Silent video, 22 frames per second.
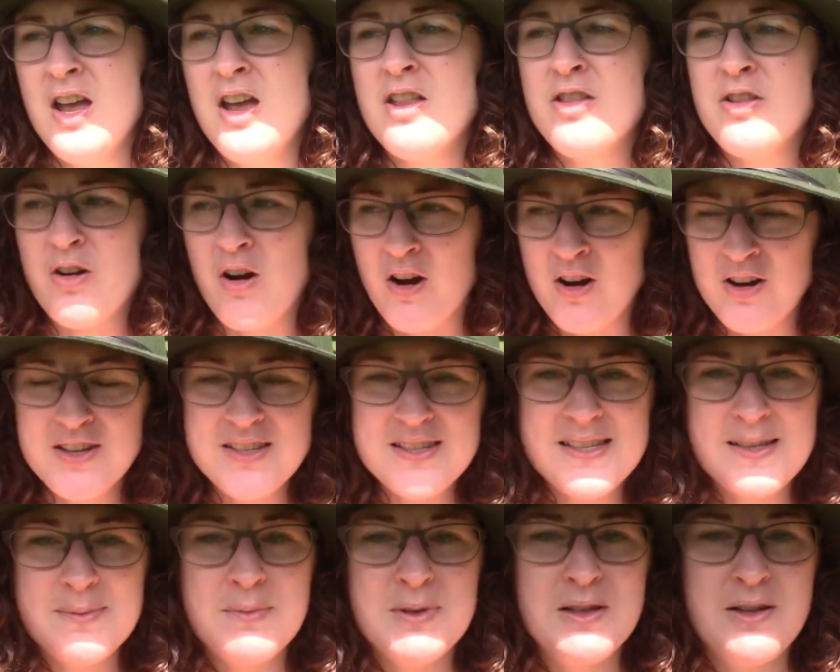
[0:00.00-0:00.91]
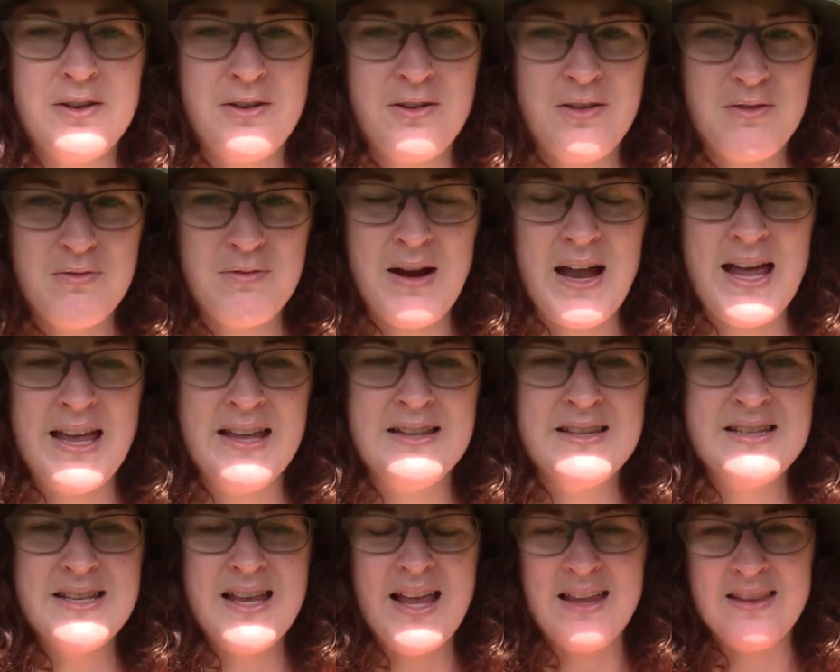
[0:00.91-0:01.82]
There are similar
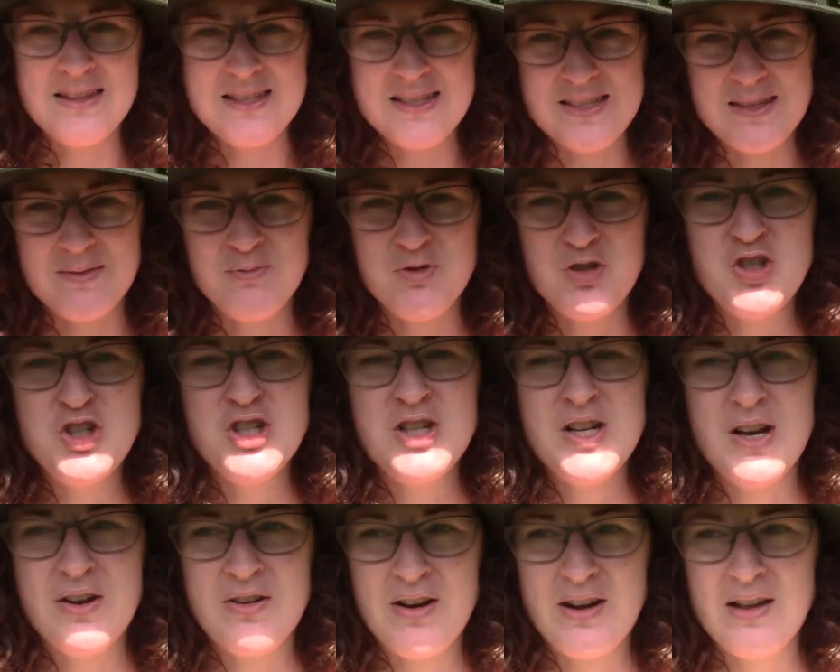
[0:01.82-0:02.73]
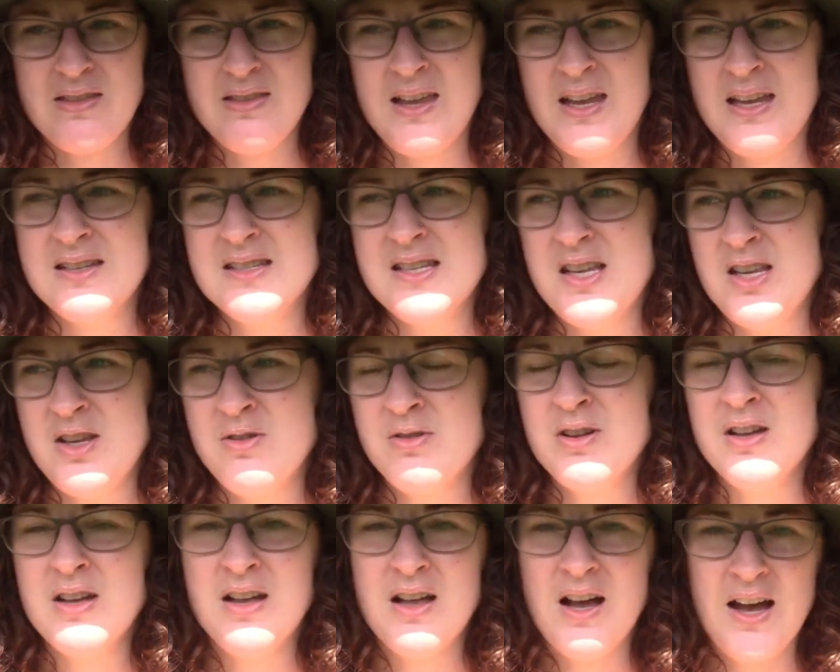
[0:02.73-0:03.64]
threads and some generic things that you
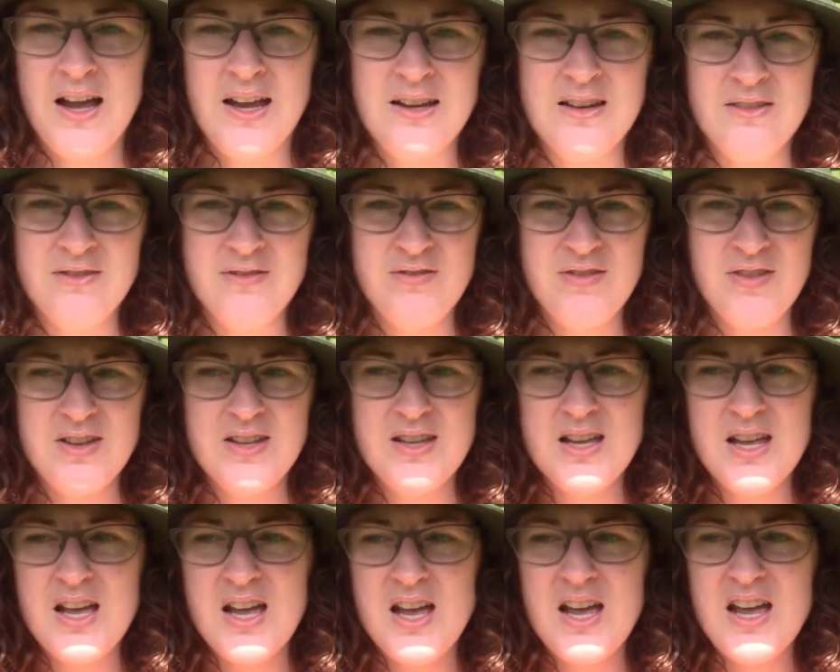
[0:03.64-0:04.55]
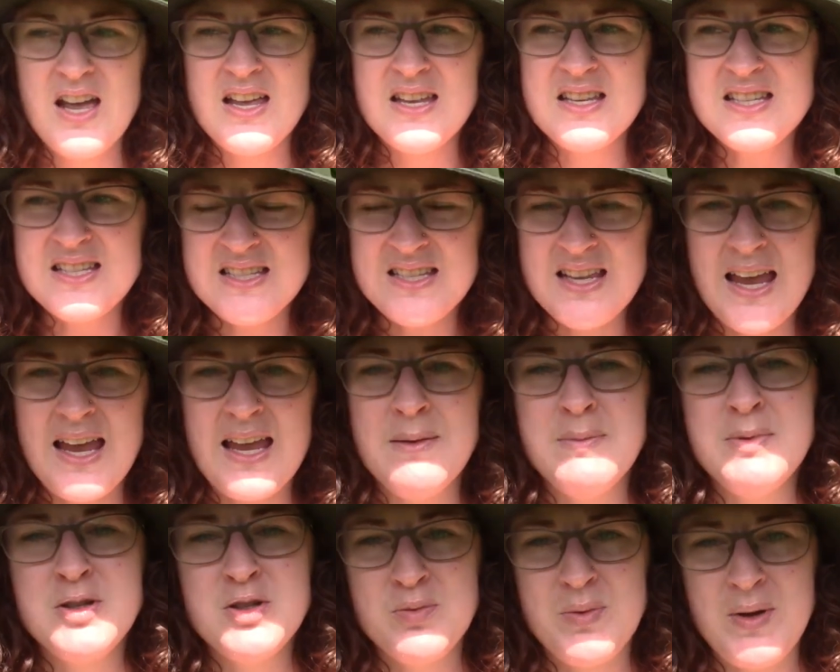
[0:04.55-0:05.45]
can kind of say
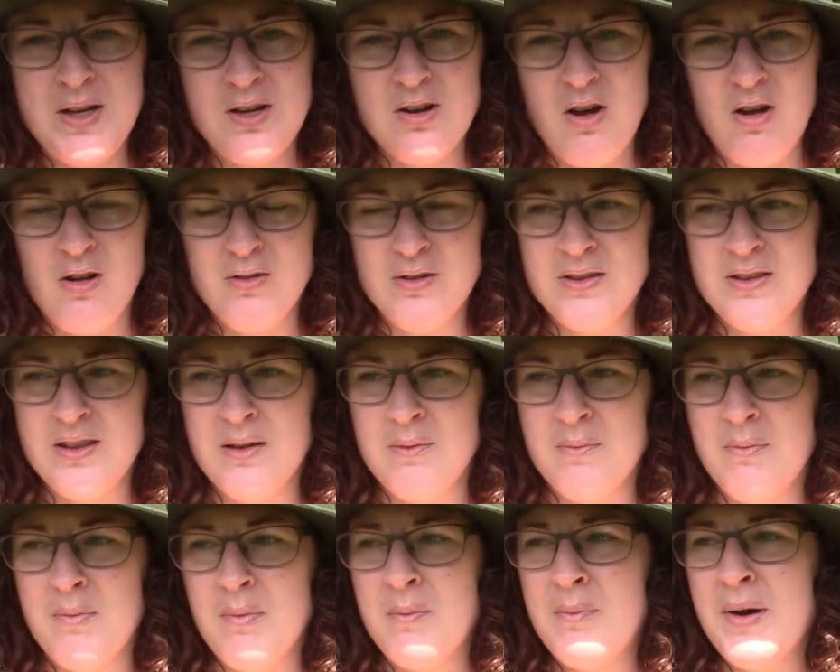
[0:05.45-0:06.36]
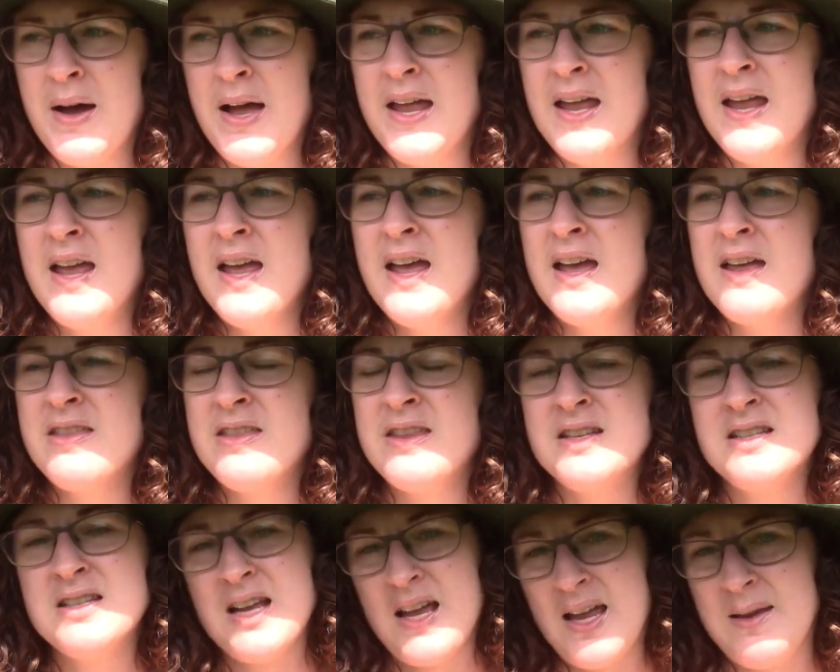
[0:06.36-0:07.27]
between all of them, but the
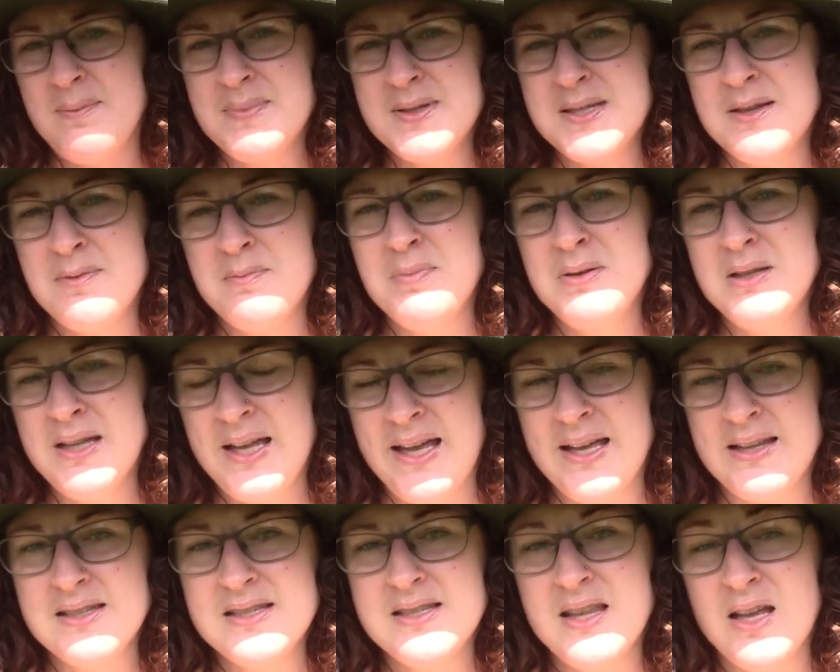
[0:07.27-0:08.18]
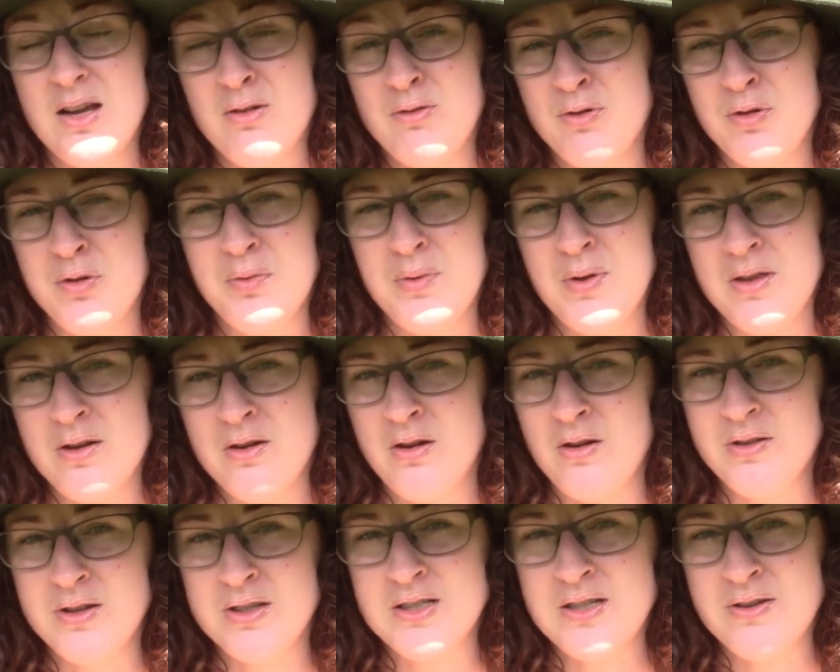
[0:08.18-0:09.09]
types of plants that grew within
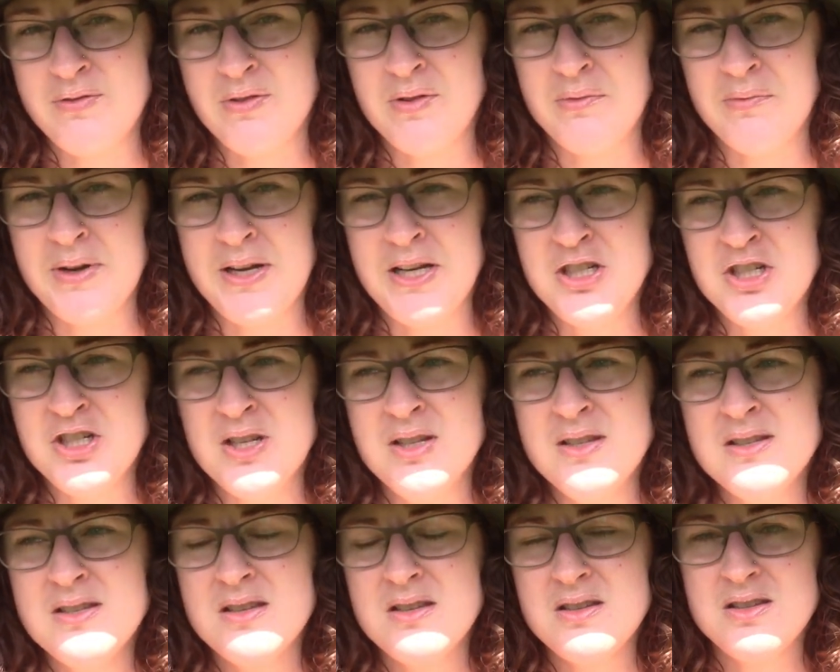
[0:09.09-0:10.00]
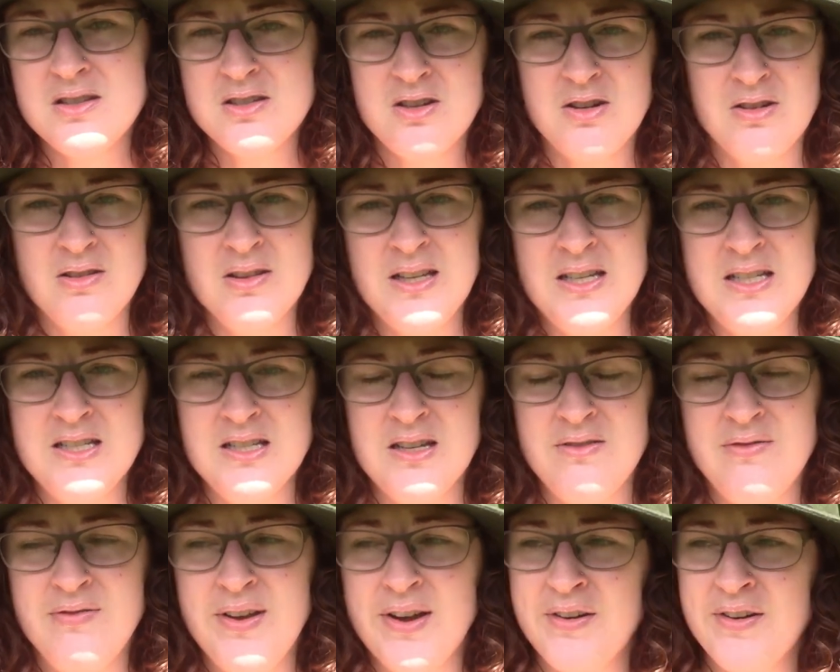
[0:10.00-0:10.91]
all the different regions certainly
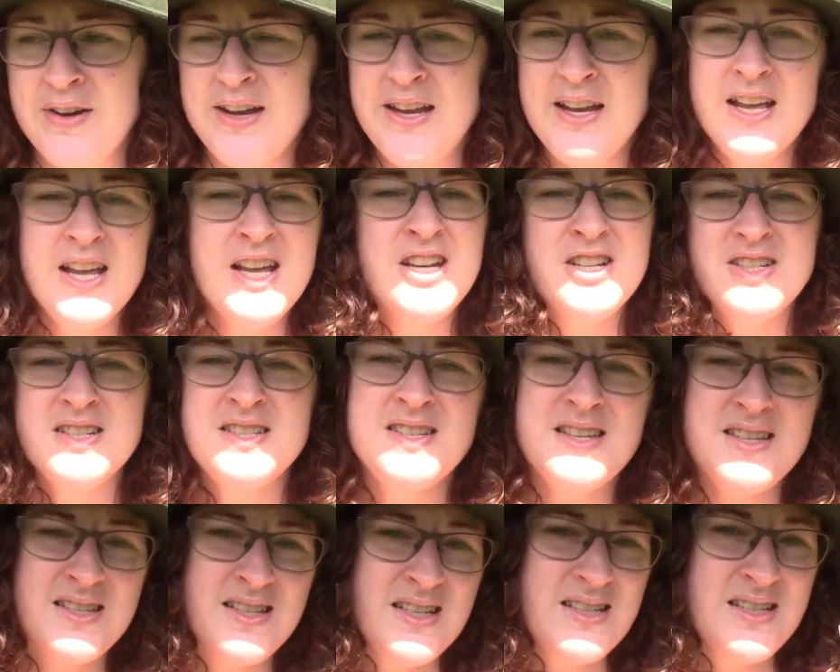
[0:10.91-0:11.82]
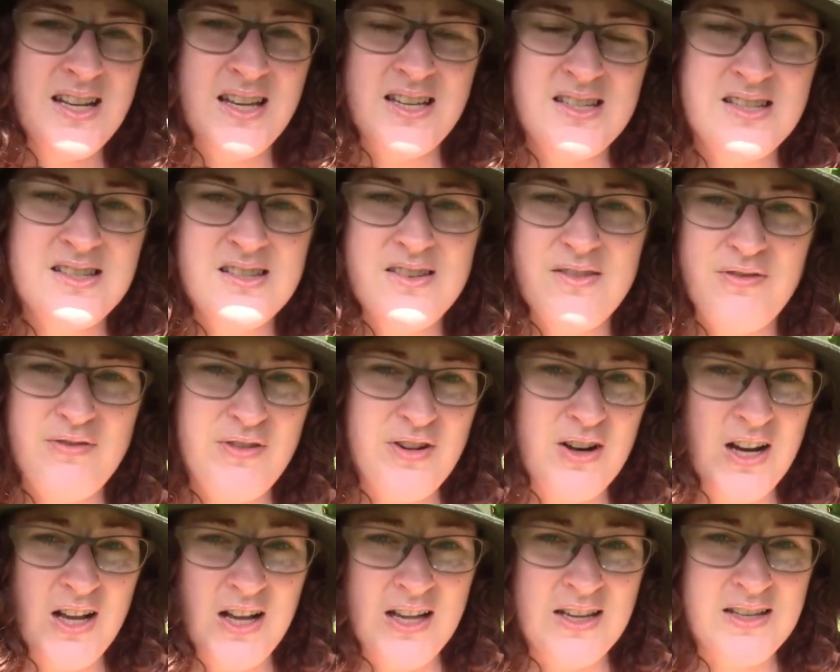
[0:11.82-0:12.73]
did vary, just as it does
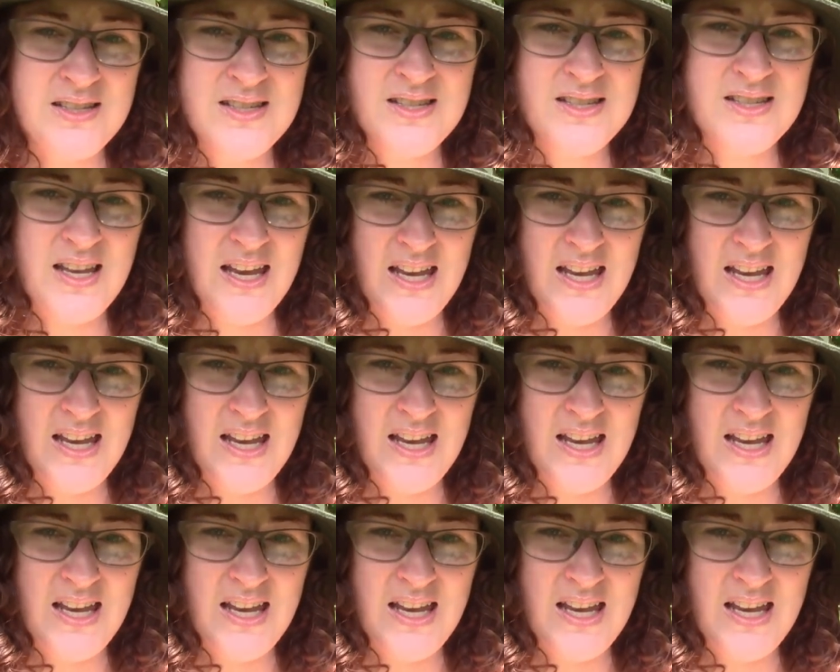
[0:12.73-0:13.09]
for us